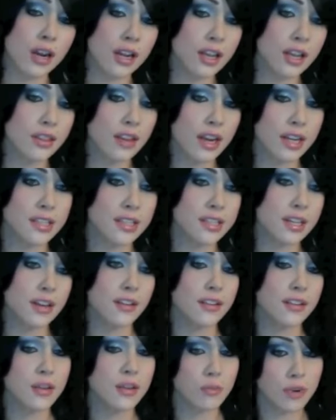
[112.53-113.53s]
of get the idea
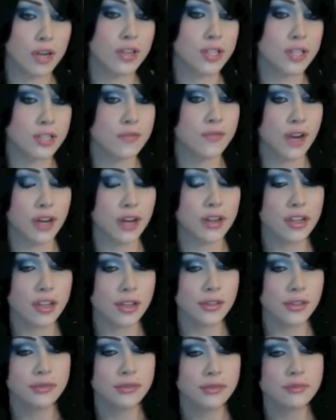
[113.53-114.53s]
that they want to just fuck
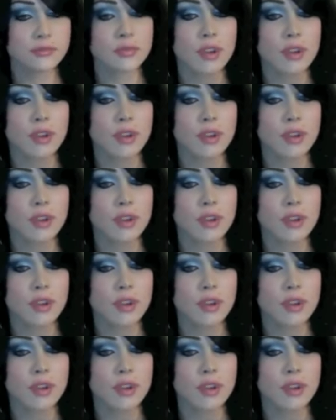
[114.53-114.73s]
you.